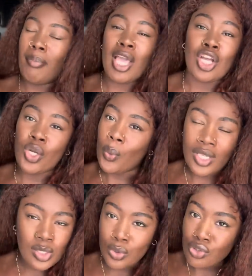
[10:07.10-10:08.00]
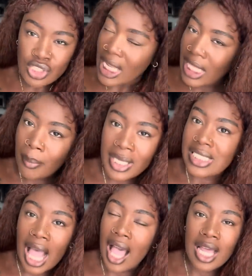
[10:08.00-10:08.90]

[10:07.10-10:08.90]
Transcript: make a noise when you shake it? Because I